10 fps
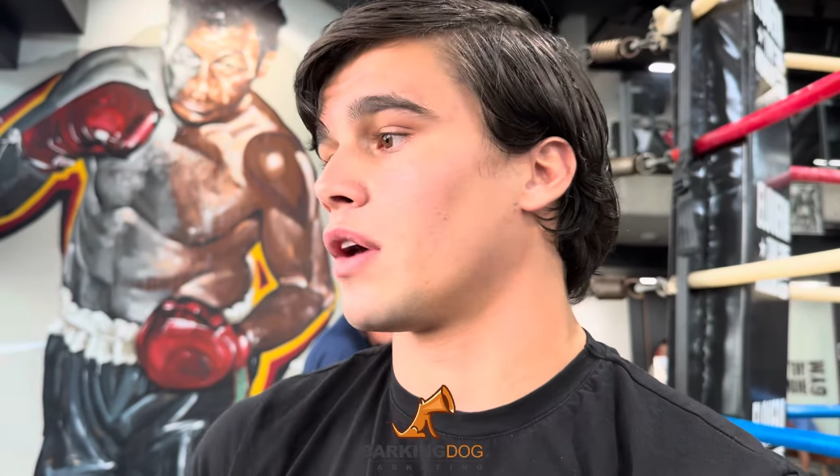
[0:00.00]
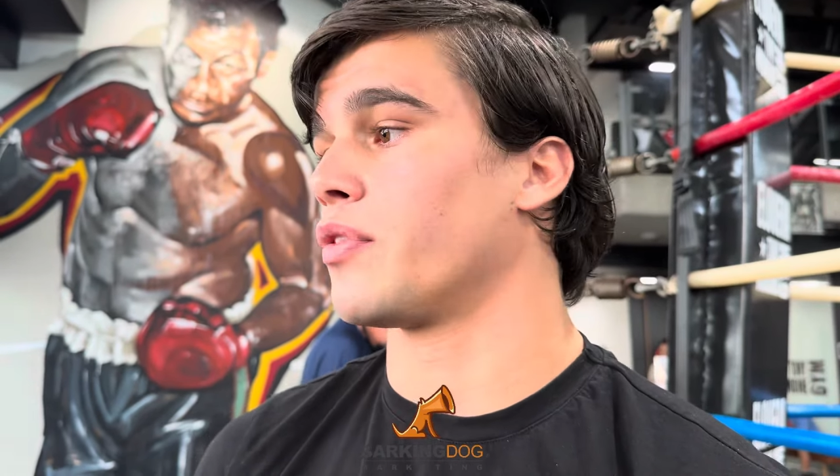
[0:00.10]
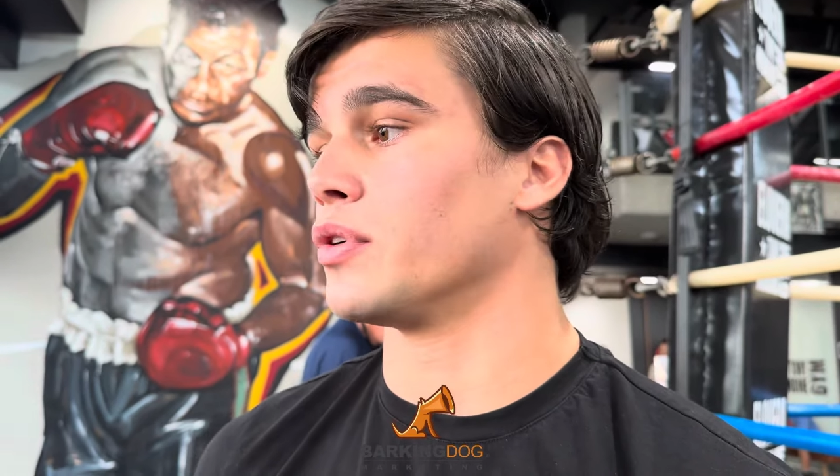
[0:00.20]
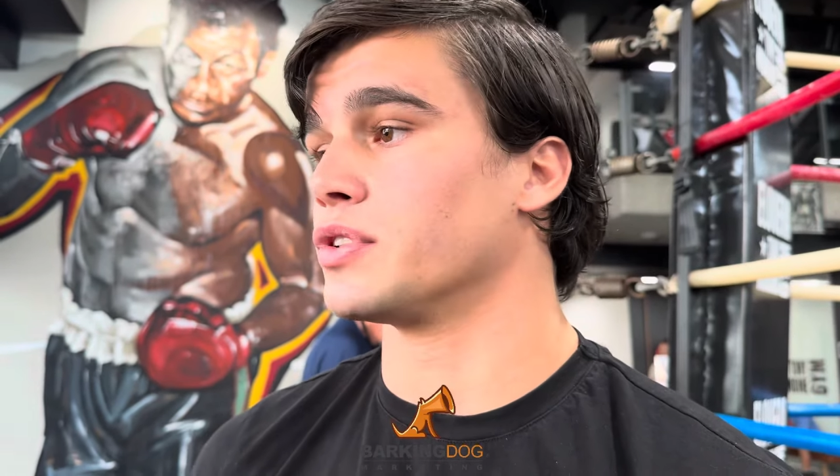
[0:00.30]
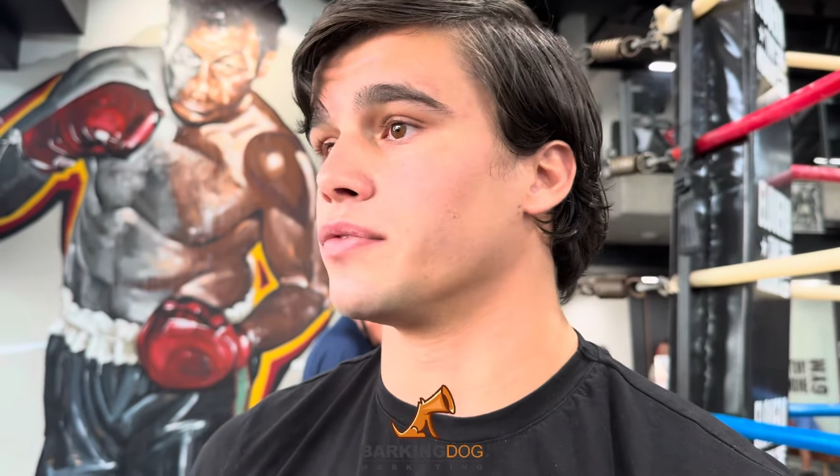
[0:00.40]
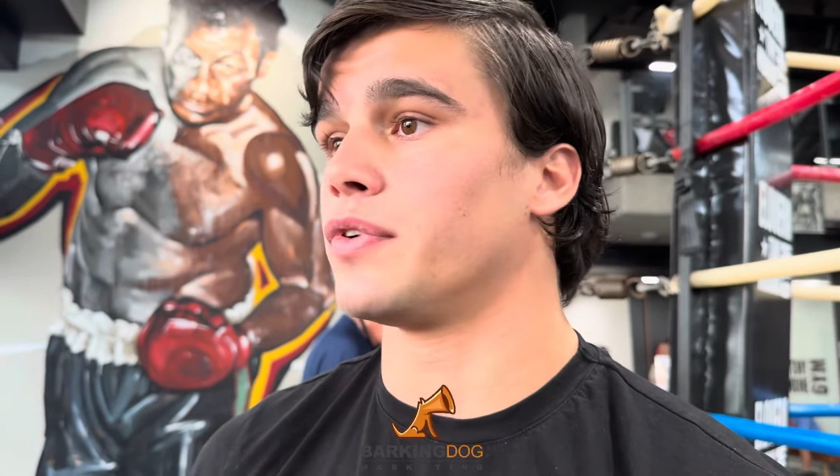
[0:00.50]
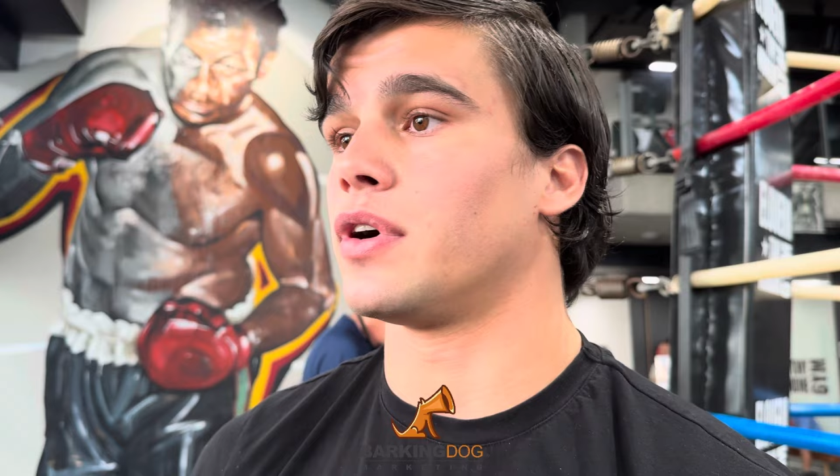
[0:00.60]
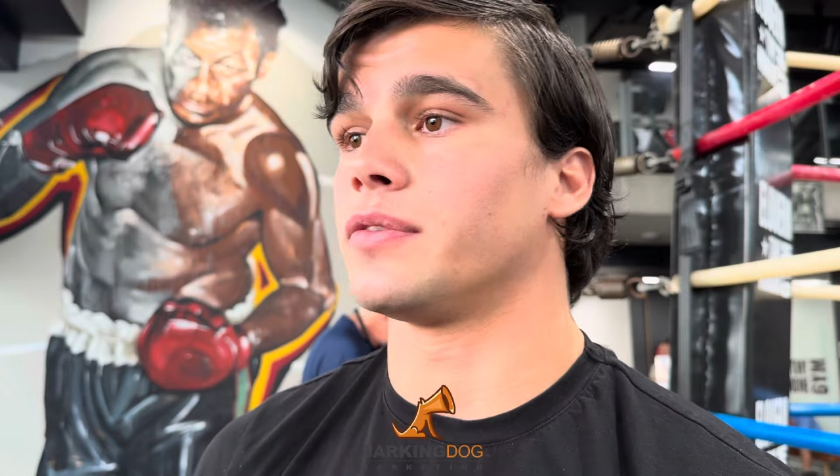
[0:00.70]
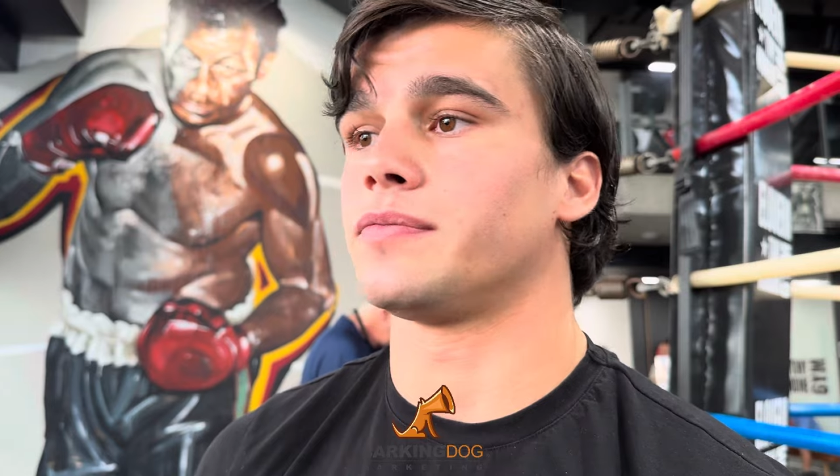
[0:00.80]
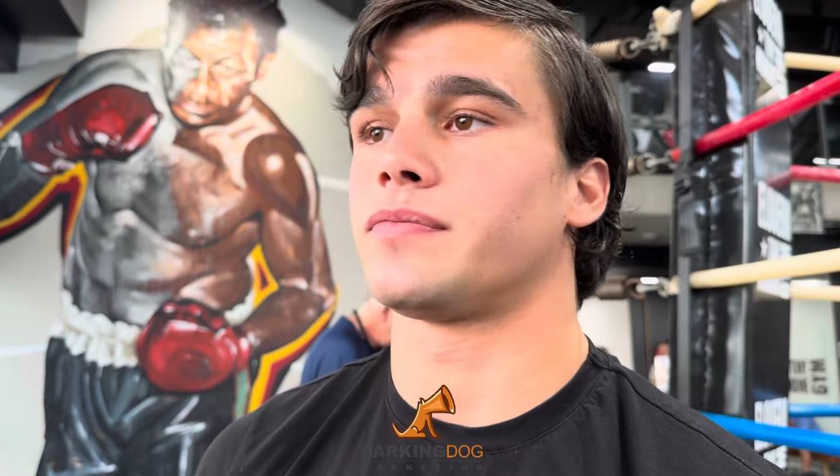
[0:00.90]
thought it was a good
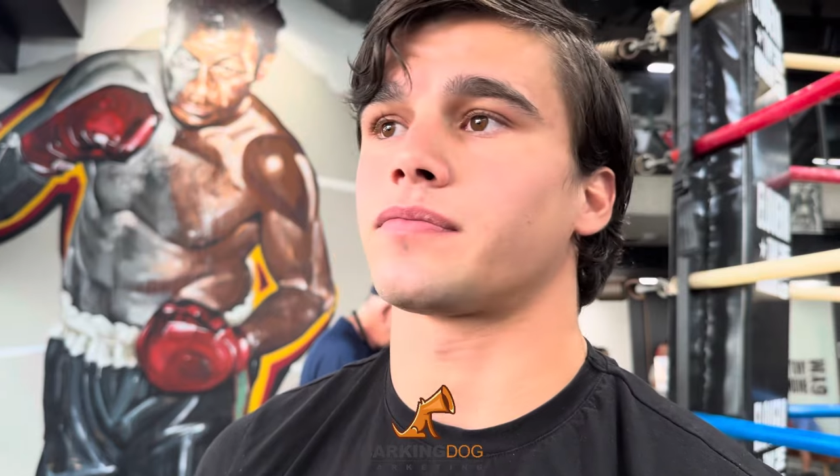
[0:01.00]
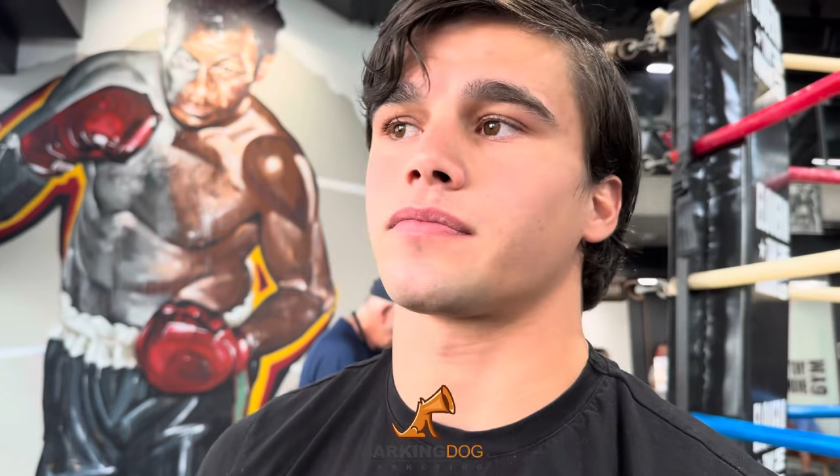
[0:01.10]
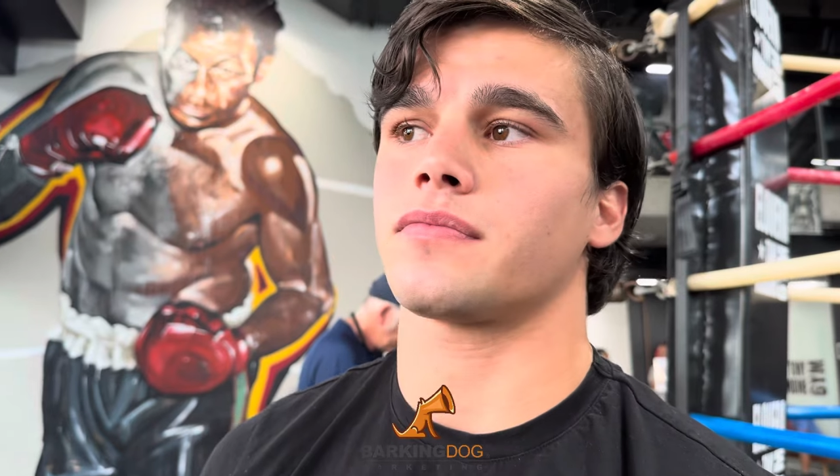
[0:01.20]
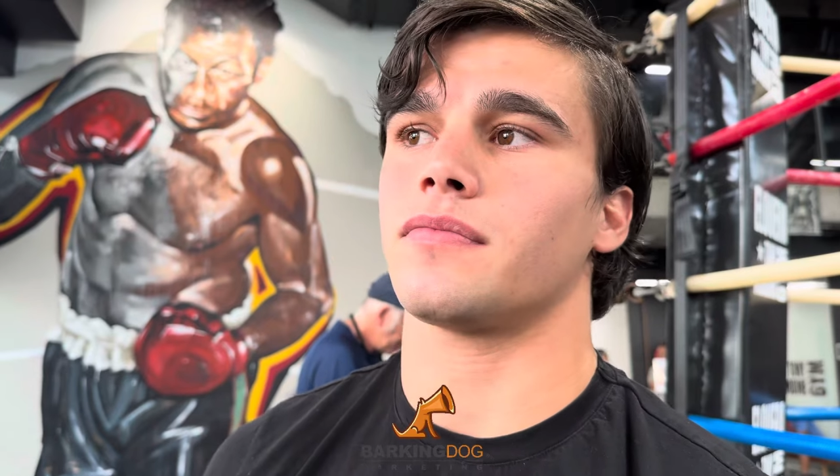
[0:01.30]
fight.